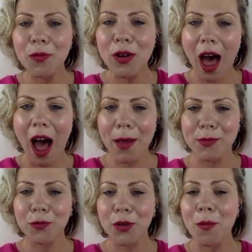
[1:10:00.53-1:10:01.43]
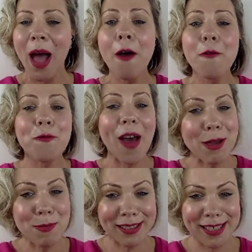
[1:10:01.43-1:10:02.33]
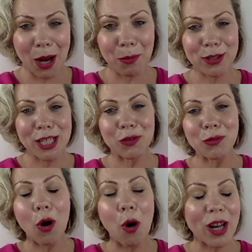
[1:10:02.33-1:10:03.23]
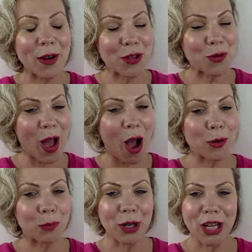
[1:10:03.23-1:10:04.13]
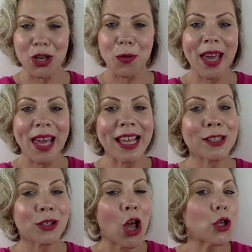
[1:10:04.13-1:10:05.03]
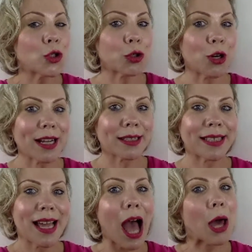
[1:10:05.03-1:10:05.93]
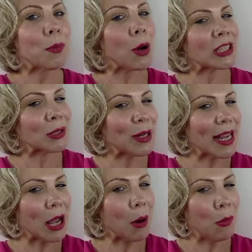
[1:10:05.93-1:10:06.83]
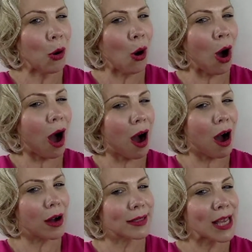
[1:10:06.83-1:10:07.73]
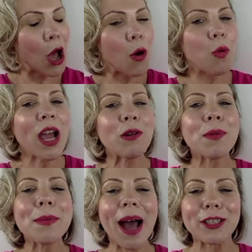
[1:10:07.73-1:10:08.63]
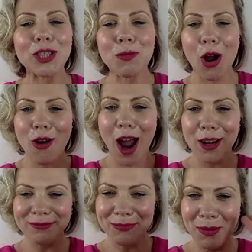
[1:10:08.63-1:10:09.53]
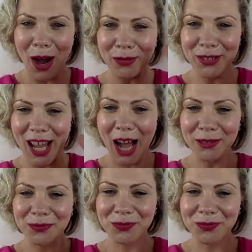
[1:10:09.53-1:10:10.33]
of lives from famous celebrities from all over the world, bringing you hints, tricks, and possibly more art. We will be back tomorrow. Bye-bye for now.